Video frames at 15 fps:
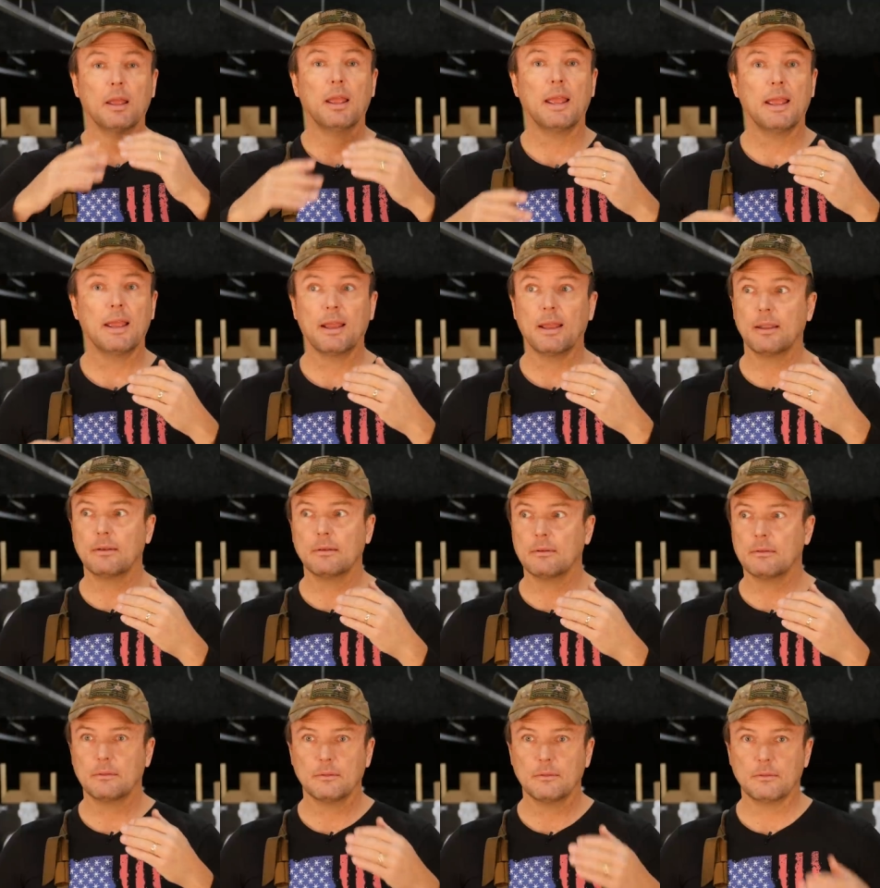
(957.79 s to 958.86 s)

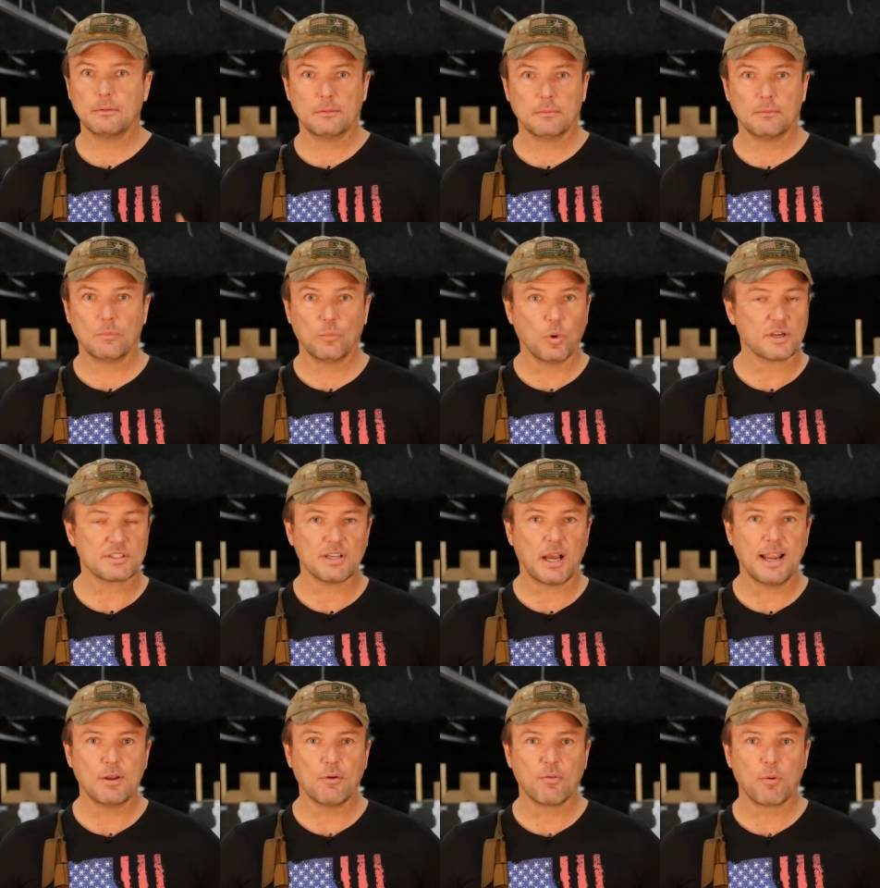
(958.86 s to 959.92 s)
and works
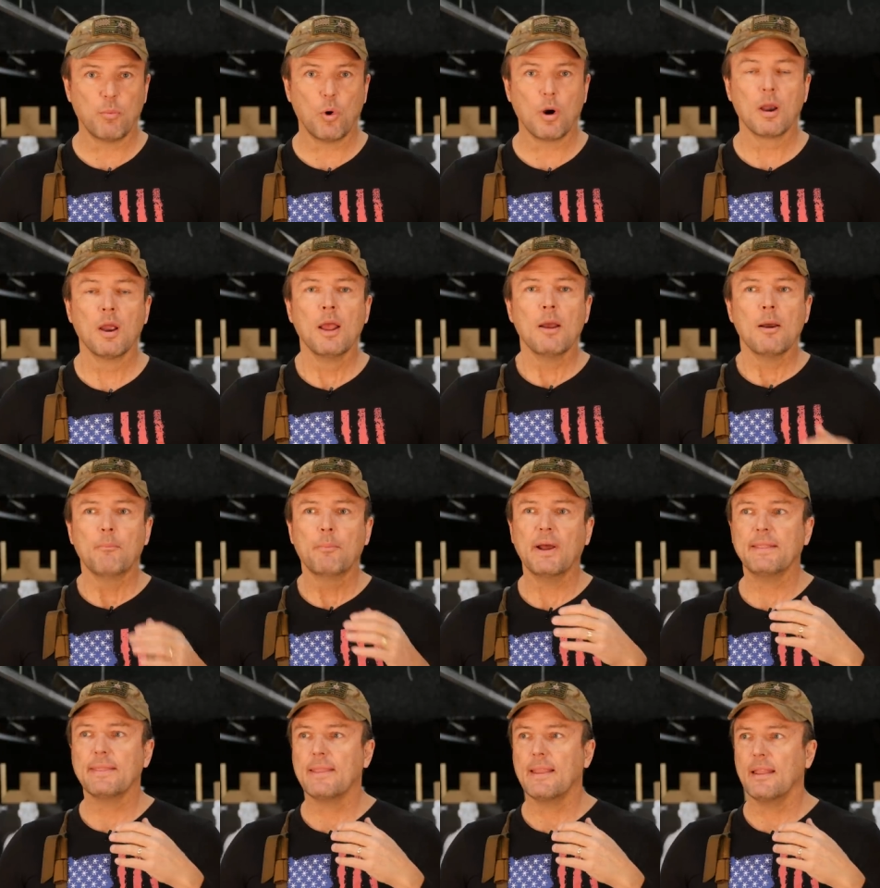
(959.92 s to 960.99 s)
height over bore.
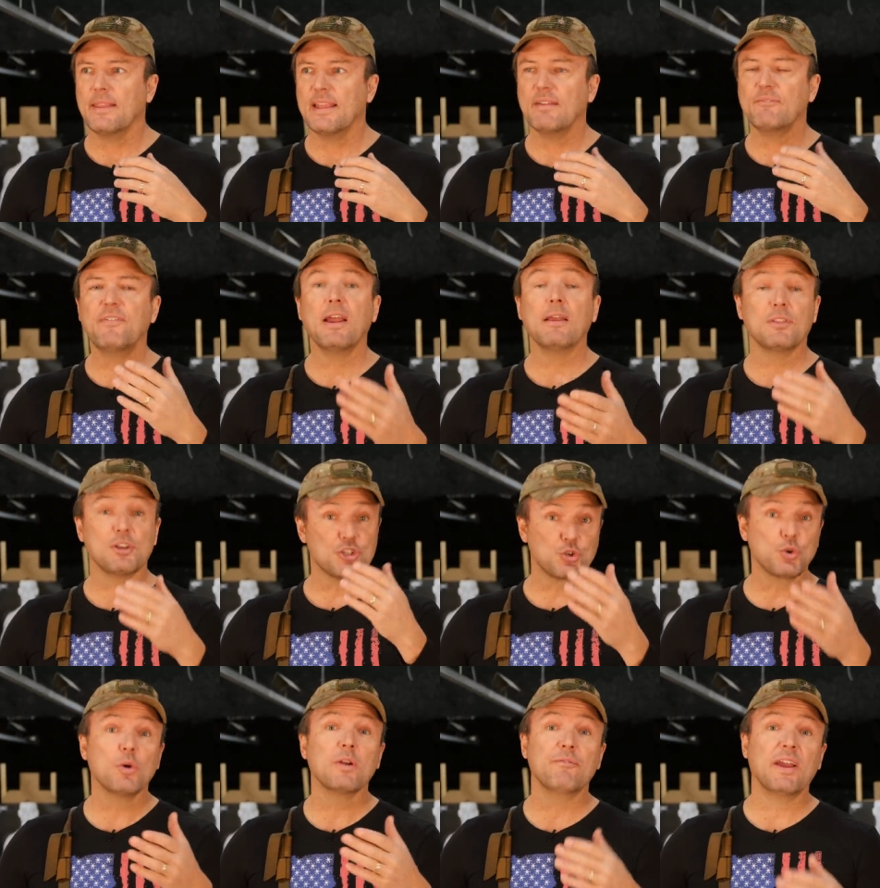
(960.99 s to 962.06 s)
But the, the
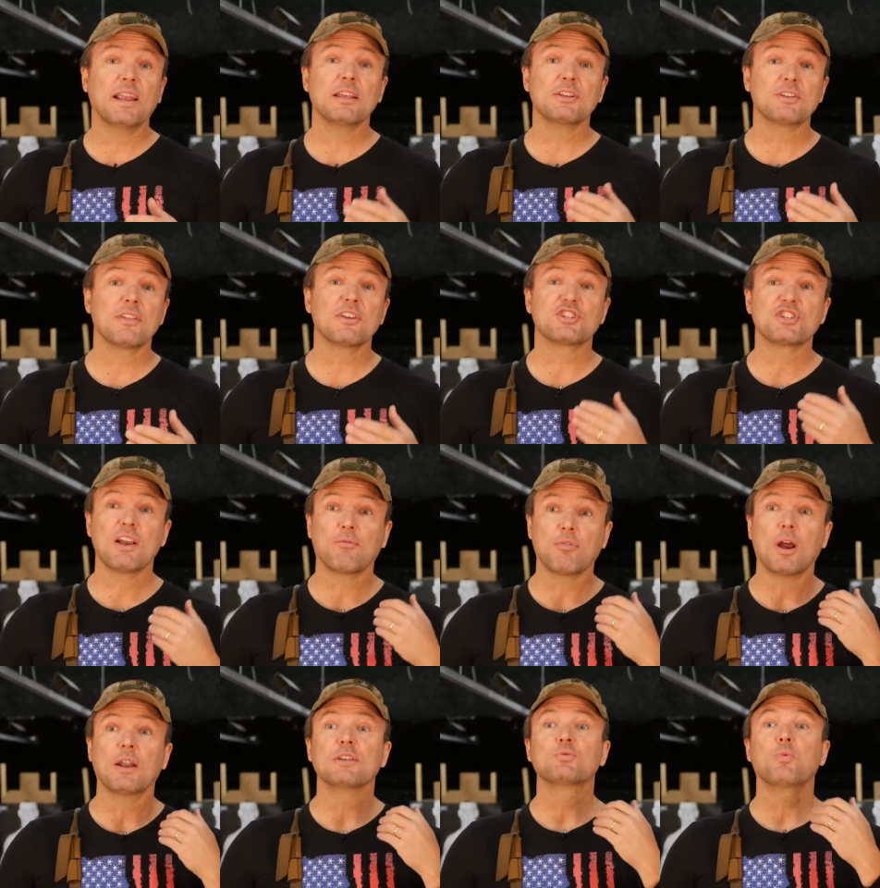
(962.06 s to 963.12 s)
true advantage of the
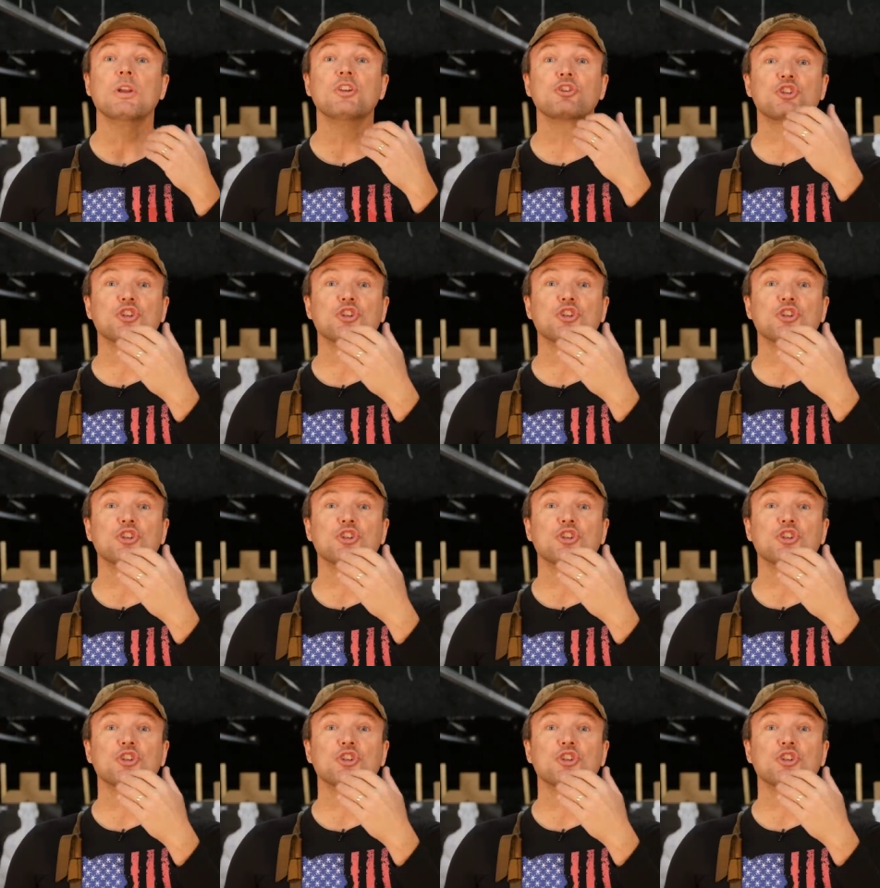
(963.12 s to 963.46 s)
chevron is when you're